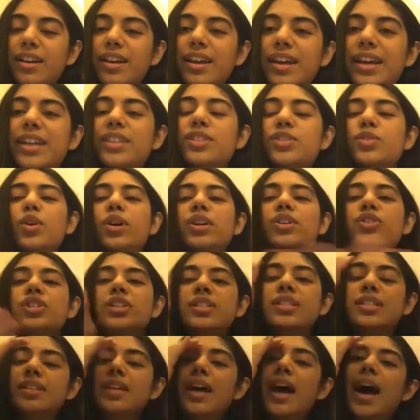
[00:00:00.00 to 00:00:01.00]
it's not
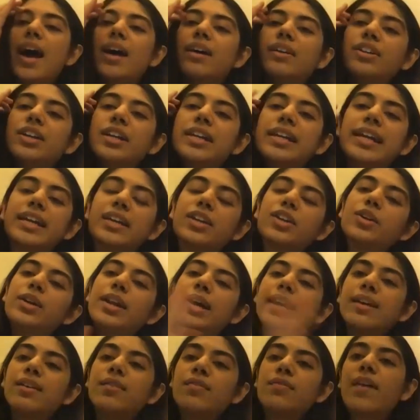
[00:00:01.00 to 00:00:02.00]
just related to
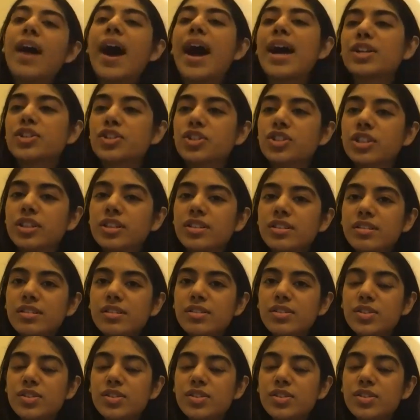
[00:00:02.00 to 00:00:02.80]
like fashion.